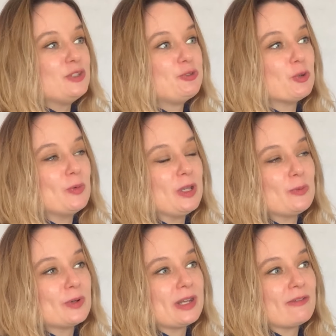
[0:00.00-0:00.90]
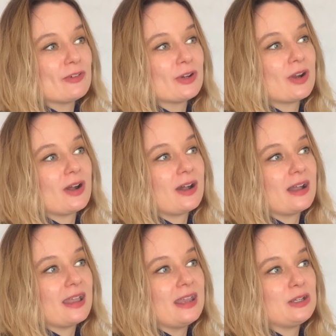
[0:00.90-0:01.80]
doing whatever
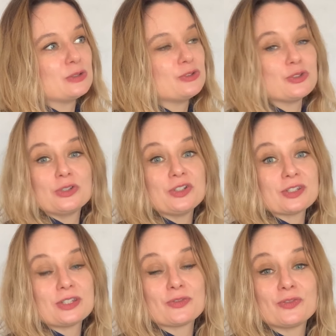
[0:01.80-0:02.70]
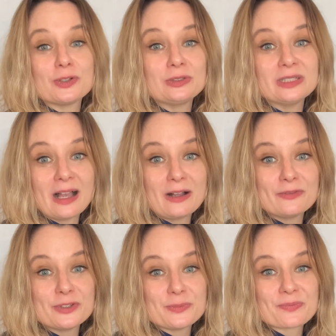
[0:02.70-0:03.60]
I could do just to feel
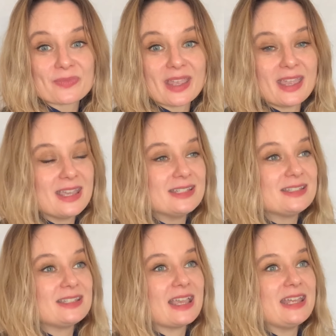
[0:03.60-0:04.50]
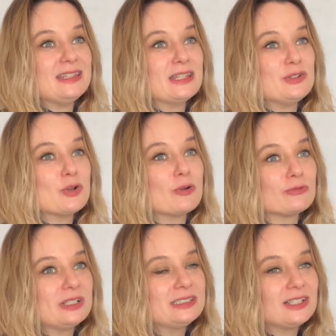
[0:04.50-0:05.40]
loved and and then not
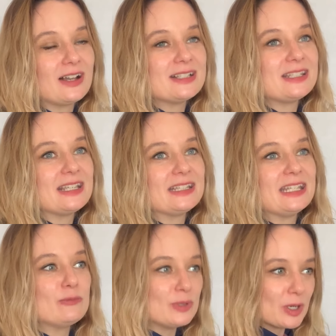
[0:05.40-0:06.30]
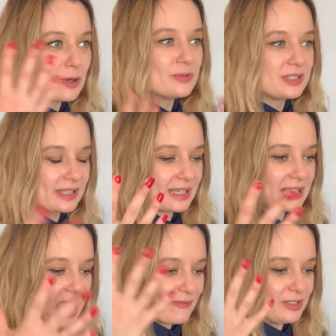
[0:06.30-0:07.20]
realizing and then when I was like
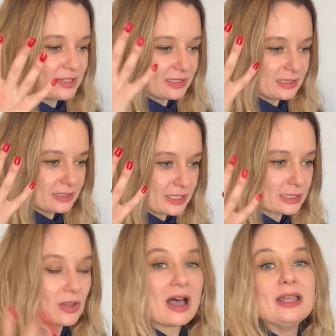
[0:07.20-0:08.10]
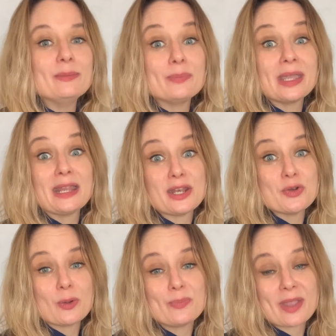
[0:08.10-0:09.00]
having to just lie in bed and
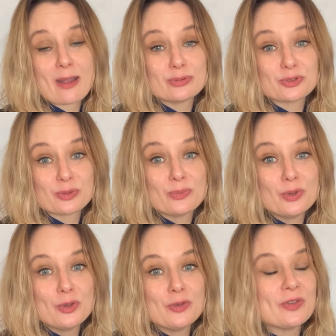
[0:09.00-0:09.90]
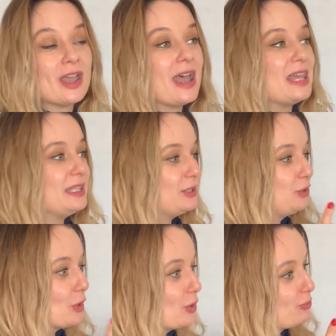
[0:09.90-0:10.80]
not be able to move and then
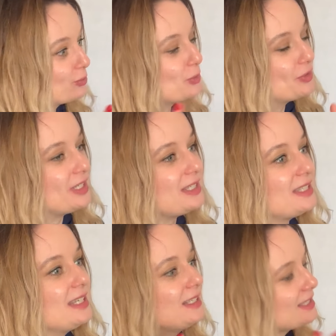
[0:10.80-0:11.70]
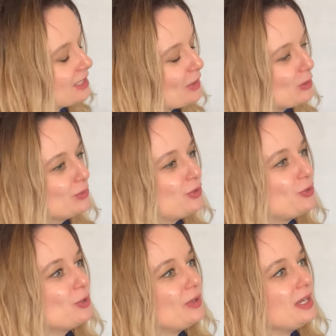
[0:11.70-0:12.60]
go through all these things that I was
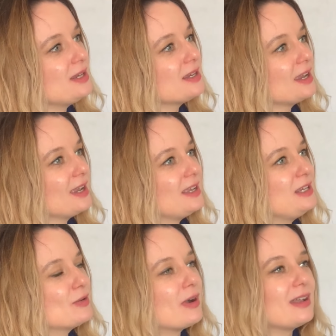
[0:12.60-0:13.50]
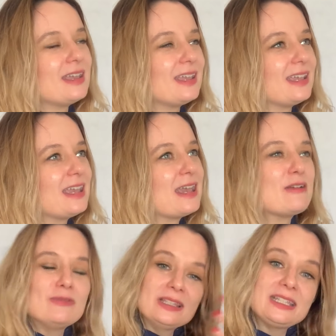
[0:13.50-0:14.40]
doing, you know, it,
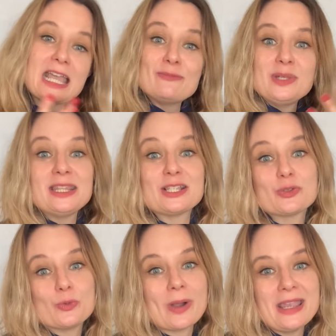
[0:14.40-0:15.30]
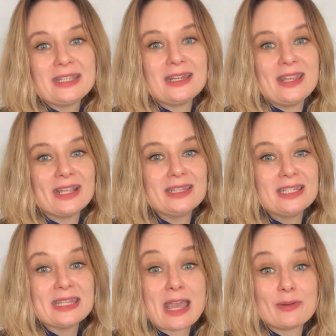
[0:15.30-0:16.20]
it really gave me this awakening and
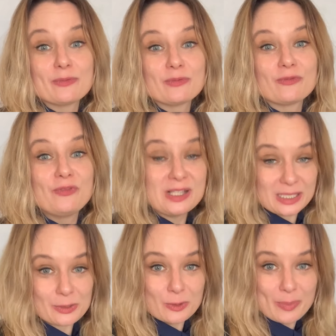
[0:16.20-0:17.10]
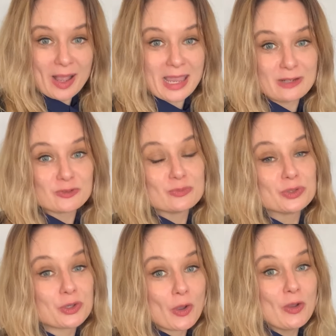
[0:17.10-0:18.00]
then that physical pain from the
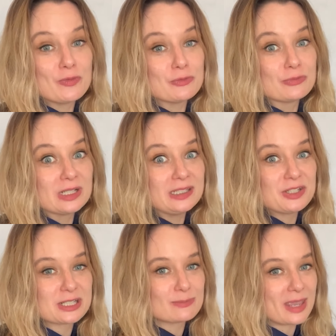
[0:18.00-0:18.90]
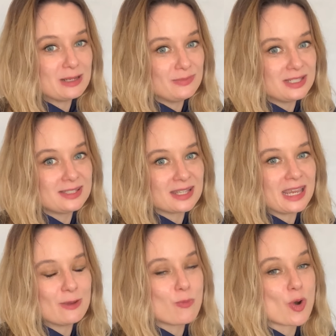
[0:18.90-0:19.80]
COVID really just made me
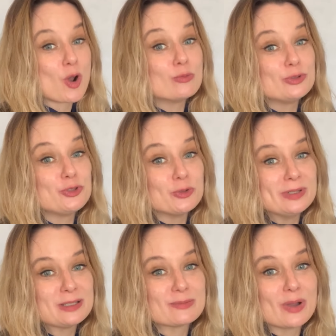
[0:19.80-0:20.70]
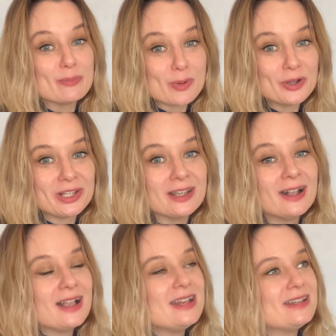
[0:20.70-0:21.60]
see what I was doing to my body.
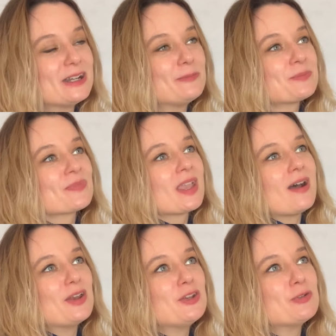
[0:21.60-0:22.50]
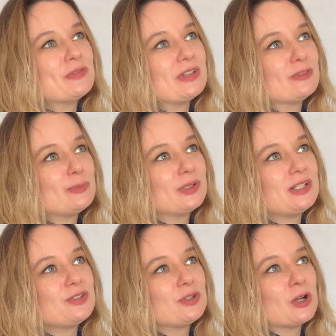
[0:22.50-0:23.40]
Now, I don't know if
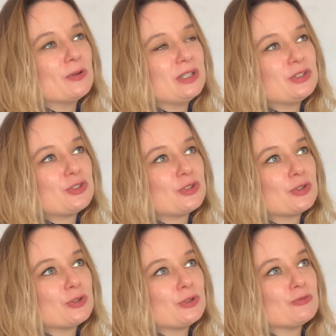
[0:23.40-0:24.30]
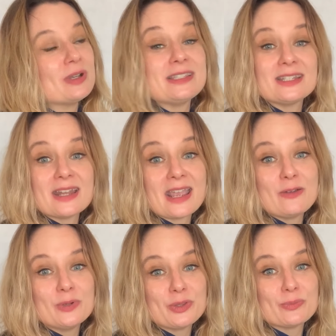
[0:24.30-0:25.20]
everybody's going to resonate
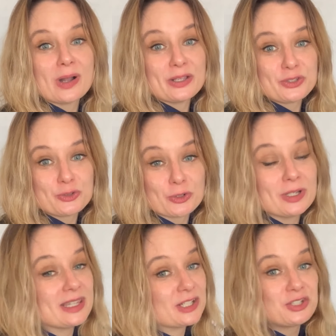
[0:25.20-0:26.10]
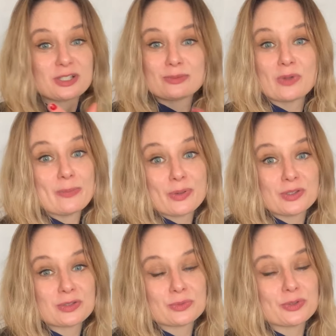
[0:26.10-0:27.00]
with my story. That's just my
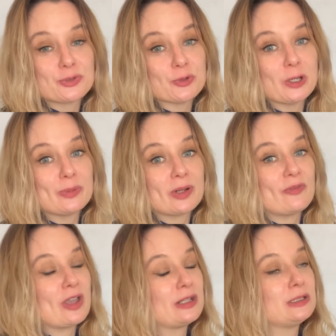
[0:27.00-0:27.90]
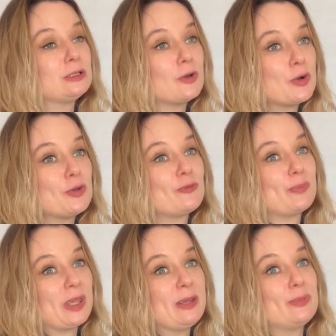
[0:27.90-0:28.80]
personal story, but I've had a lot of
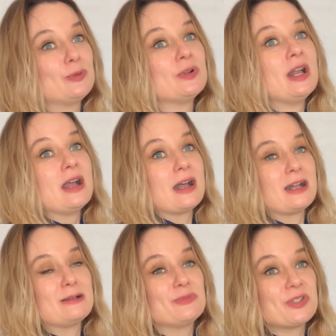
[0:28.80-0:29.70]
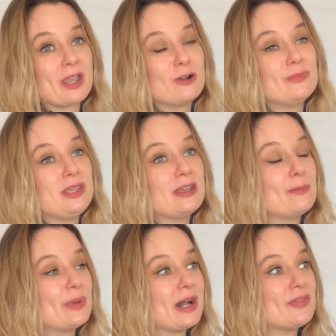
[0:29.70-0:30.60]
people um, tell me
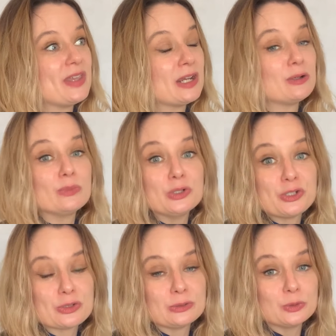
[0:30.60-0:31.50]
about their emotional